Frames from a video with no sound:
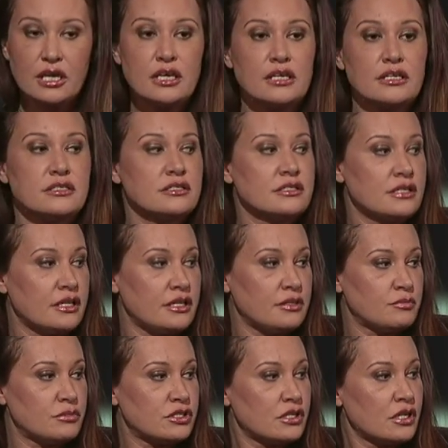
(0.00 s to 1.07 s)
is
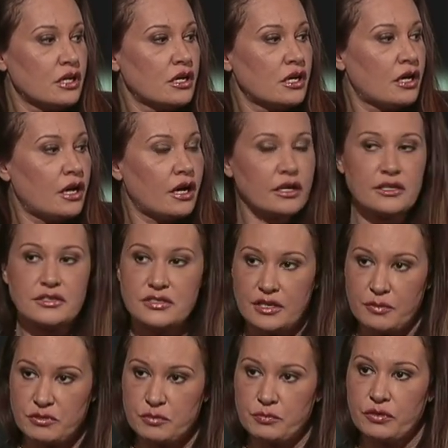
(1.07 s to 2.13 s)
deemed
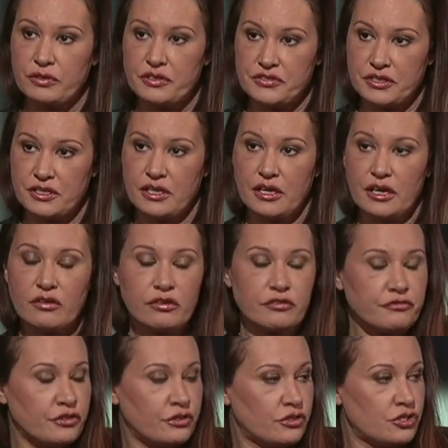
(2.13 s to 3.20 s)
unacceptable as a mm. carer
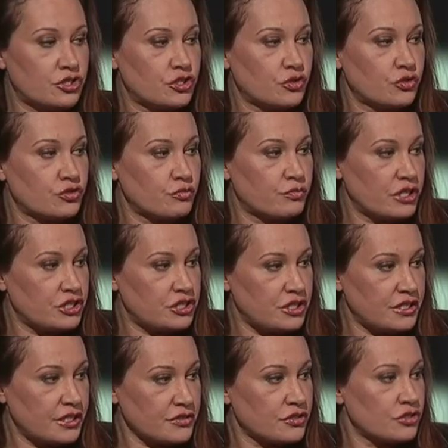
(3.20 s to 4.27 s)
for her children when she
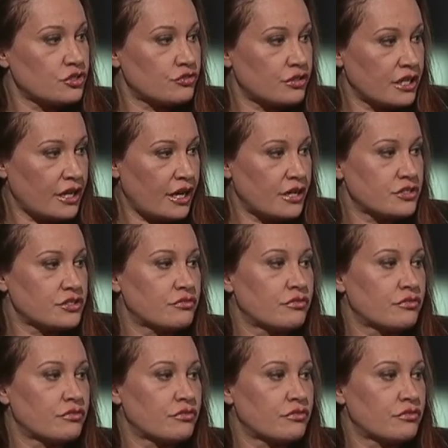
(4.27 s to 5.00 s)
doesn't drink, has her